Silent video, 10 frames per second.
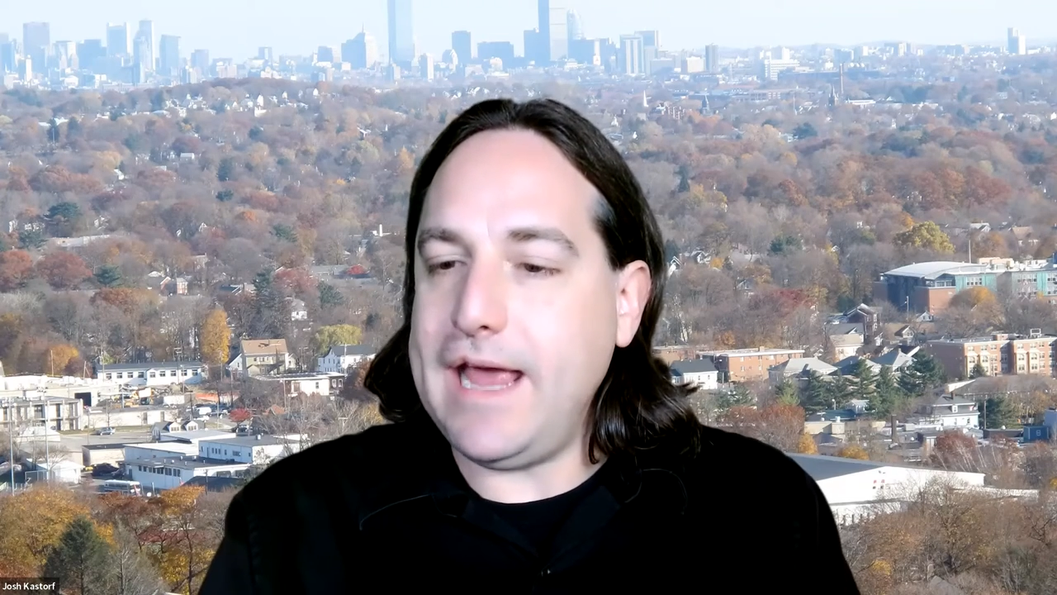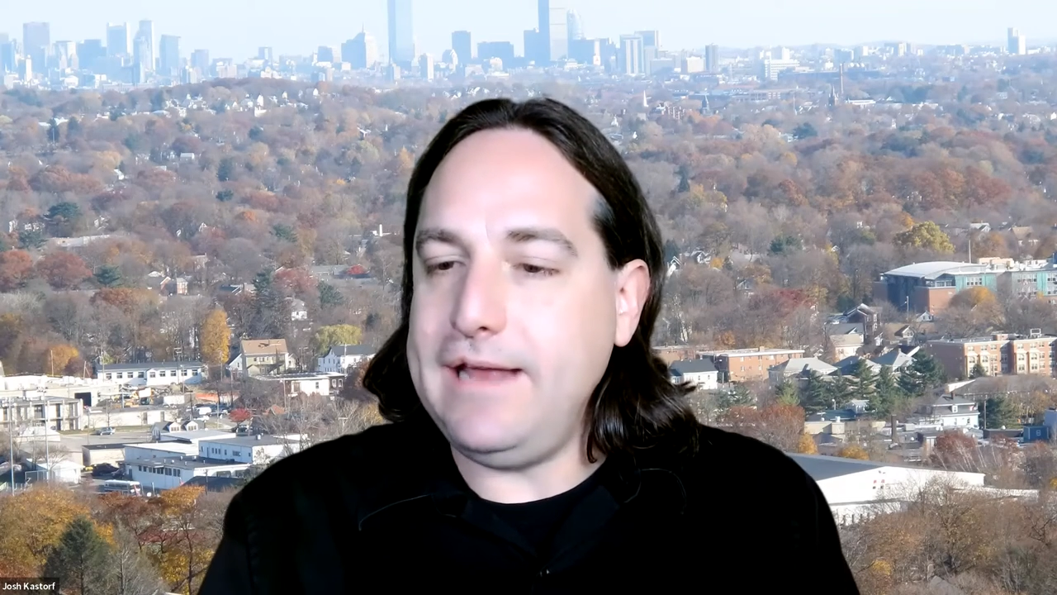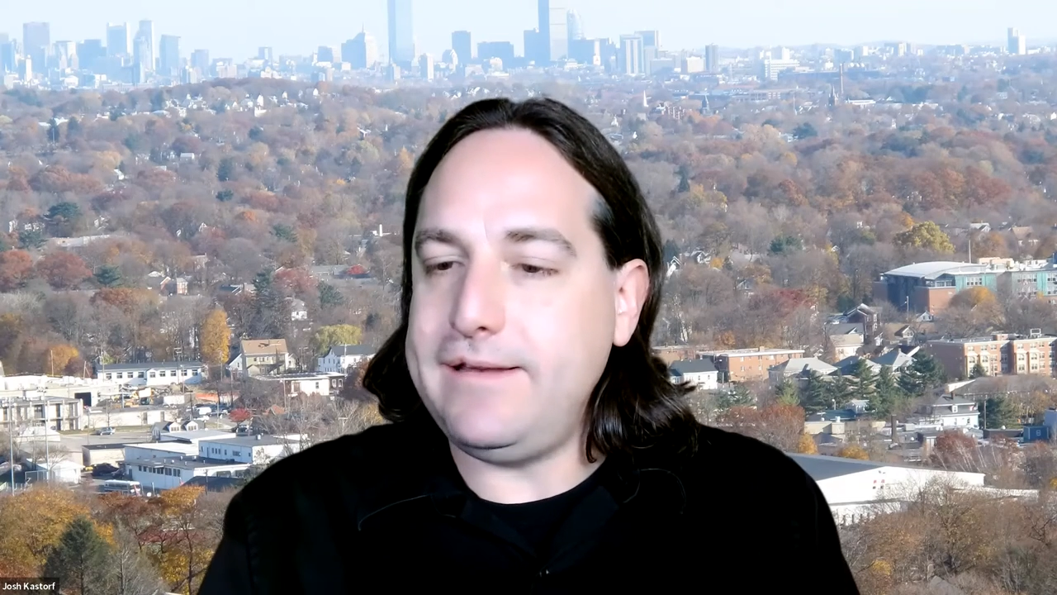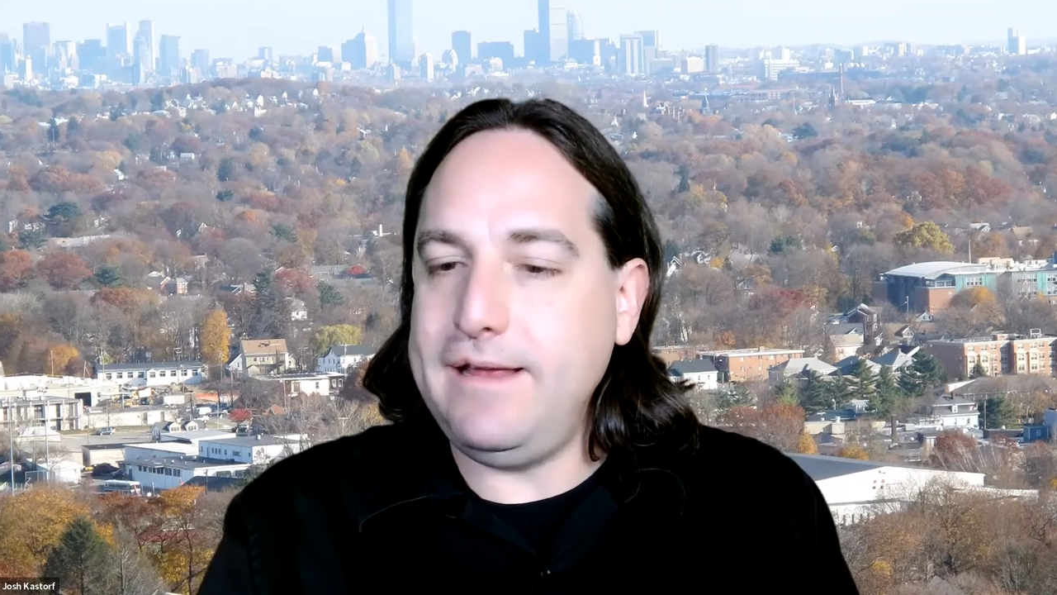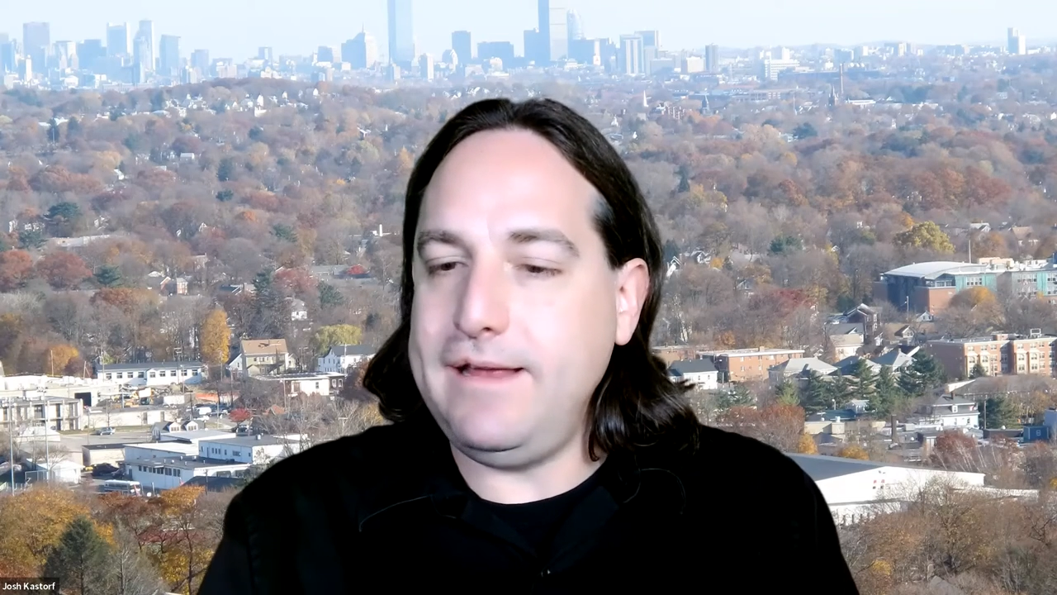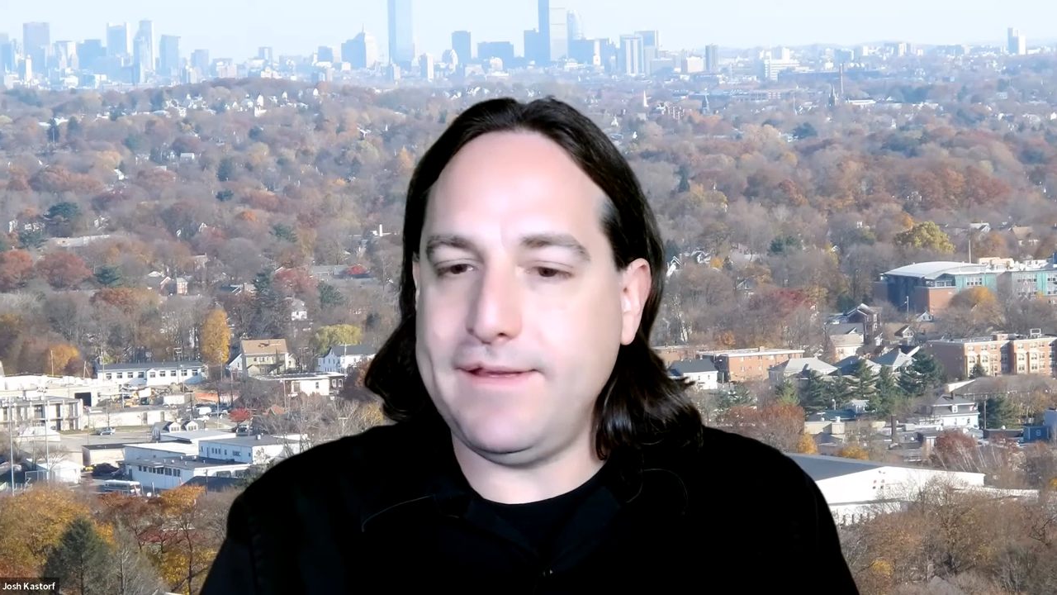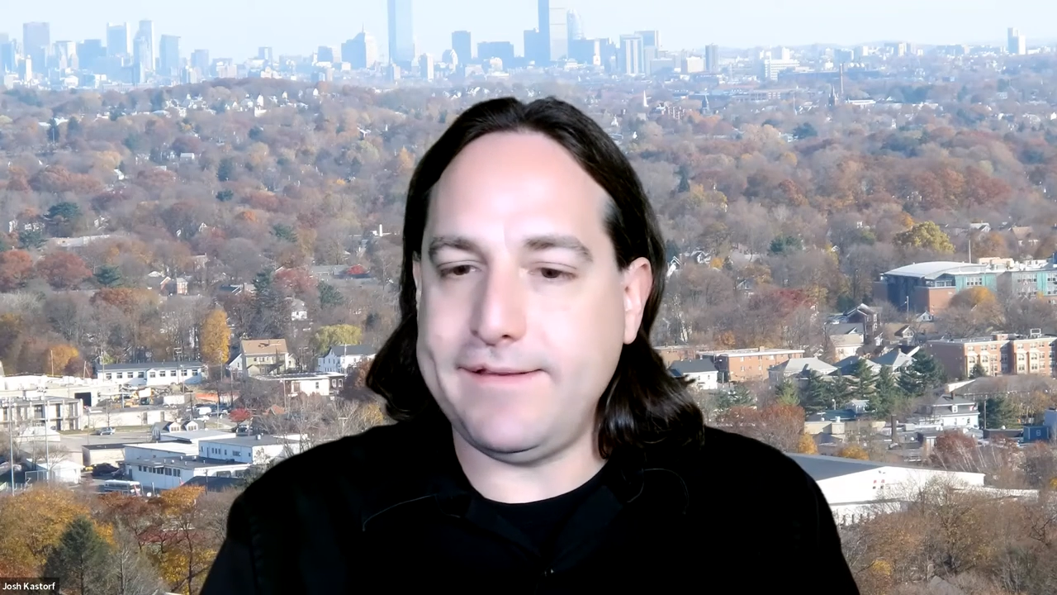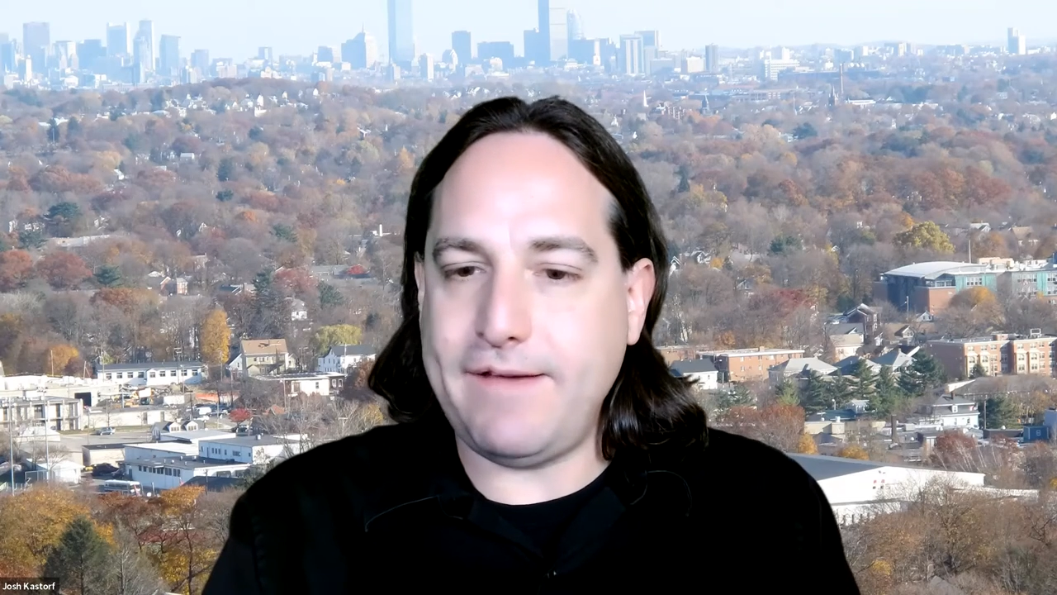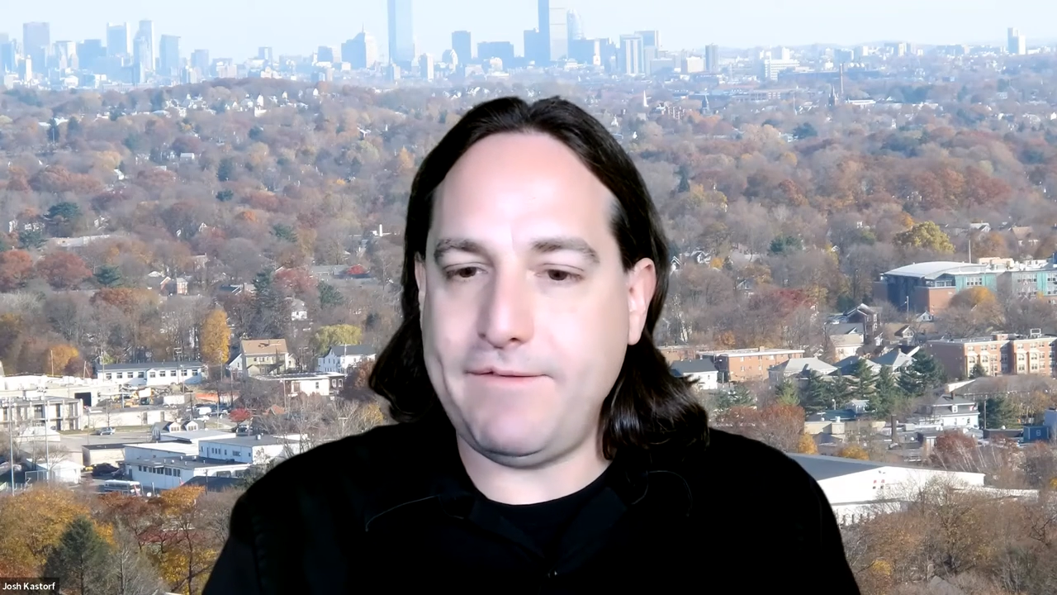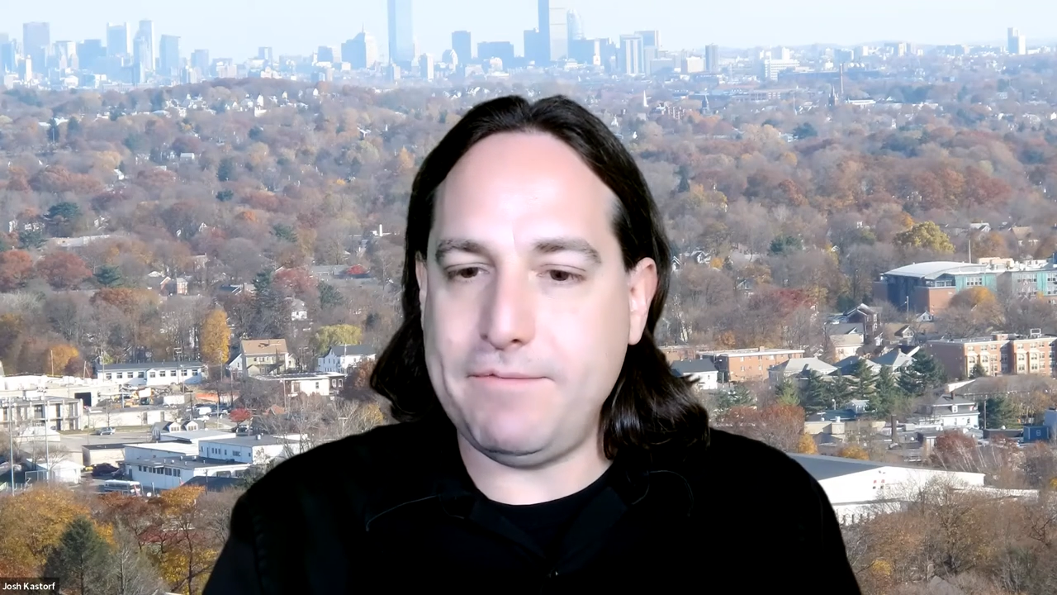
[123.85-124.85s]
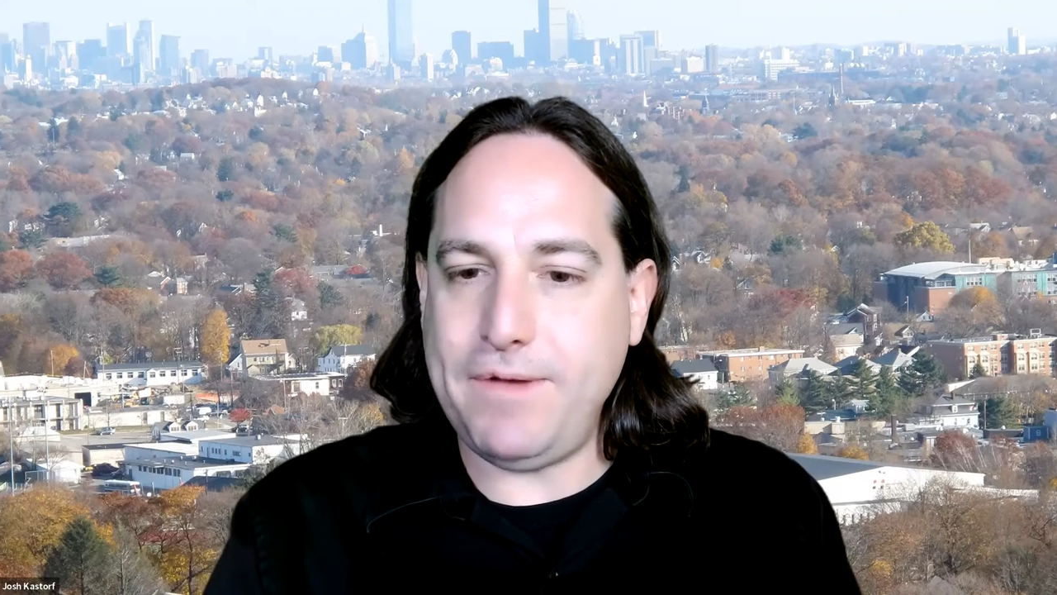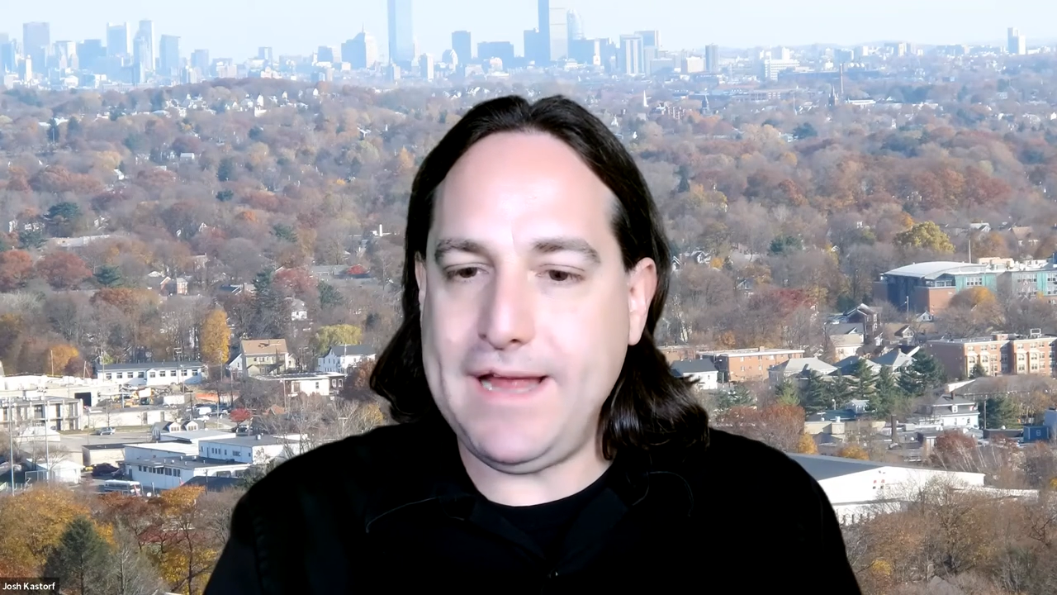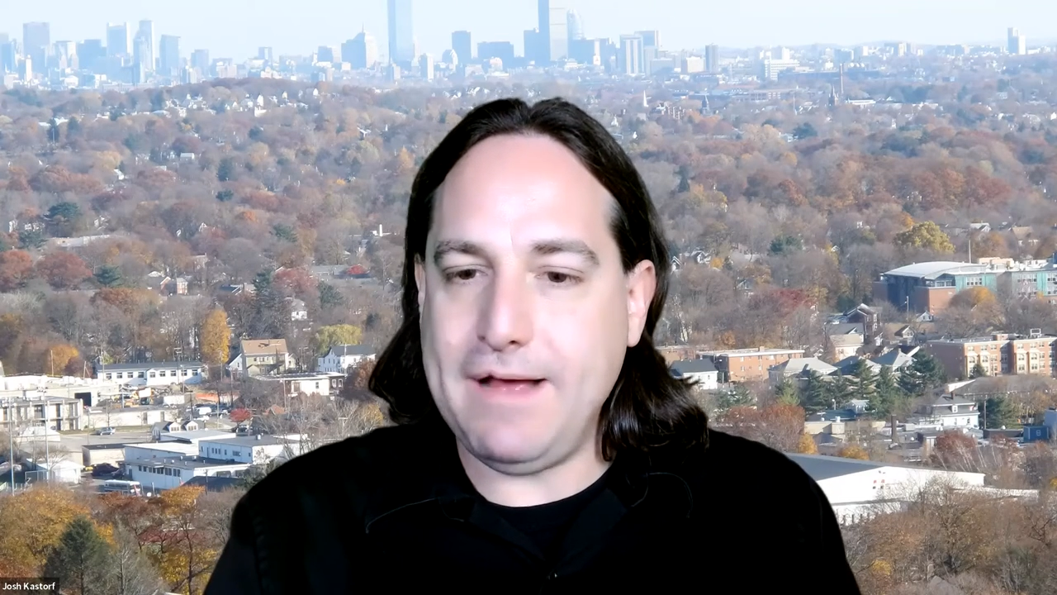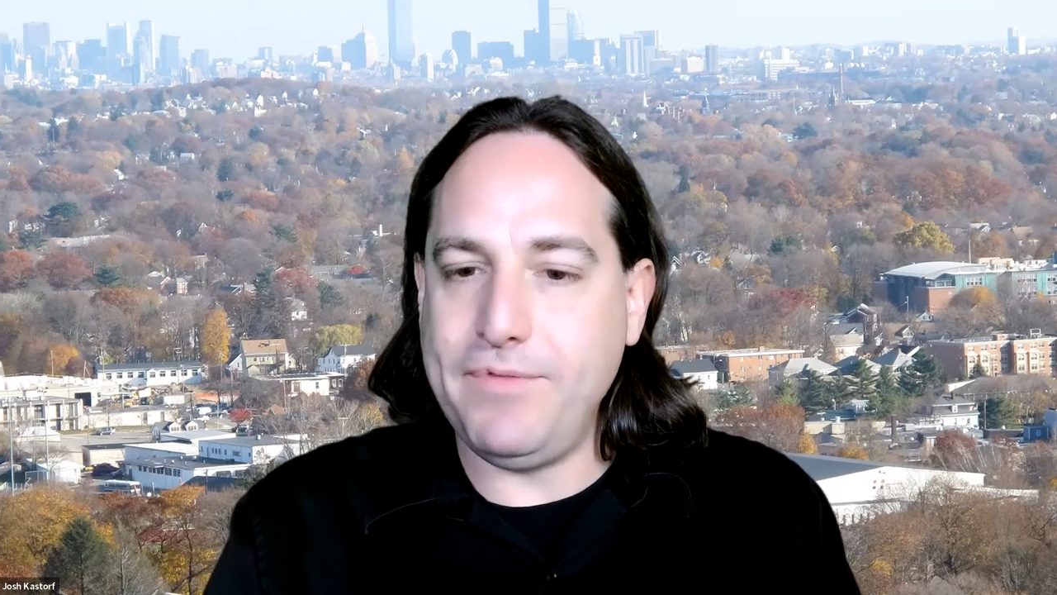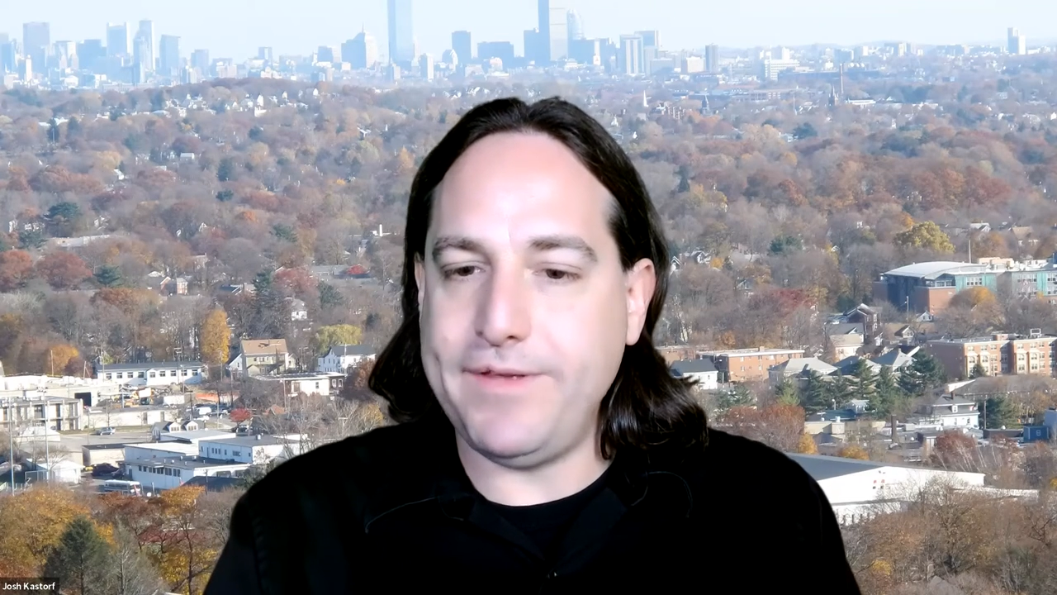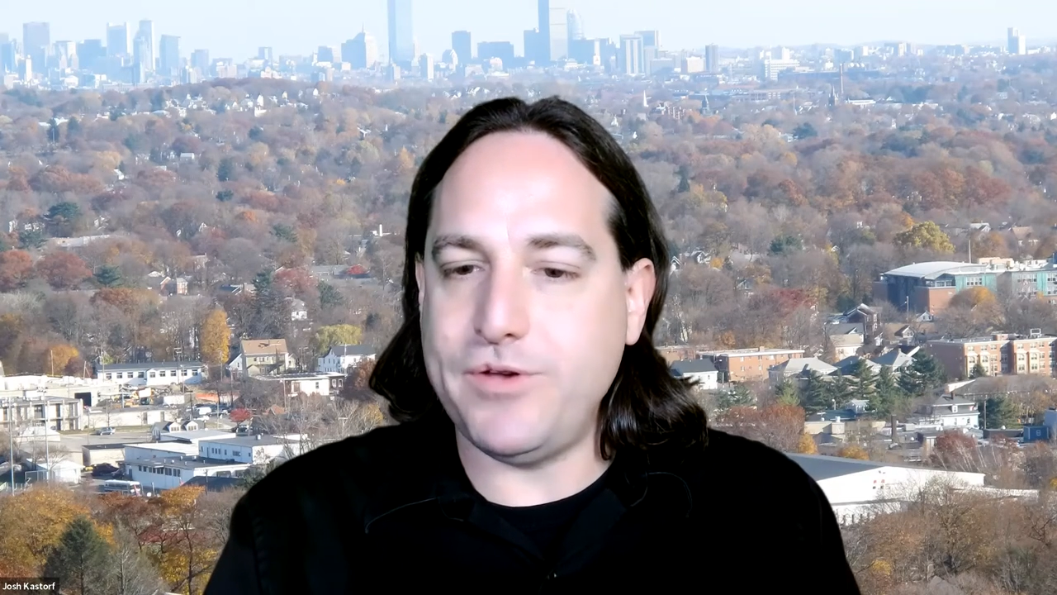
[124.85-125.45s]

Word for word: the 18th at 7 p.m.,